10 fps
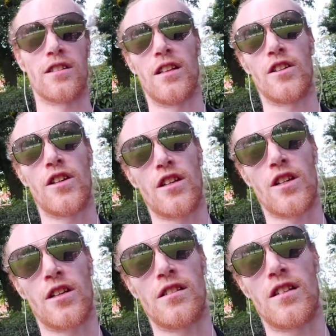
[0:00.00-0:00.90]
just let
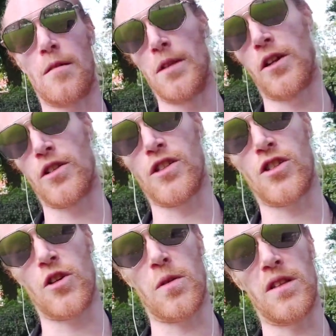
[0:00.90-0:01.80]
Cheshire Stabularis
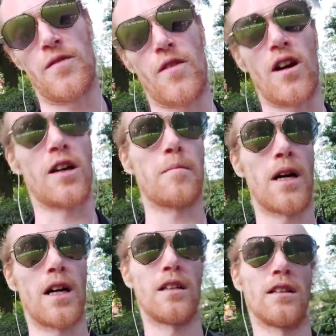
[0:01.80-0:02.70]
stew in the frying
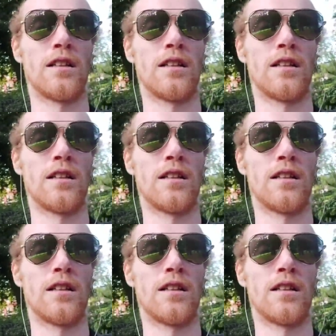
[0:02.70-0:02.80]
pan.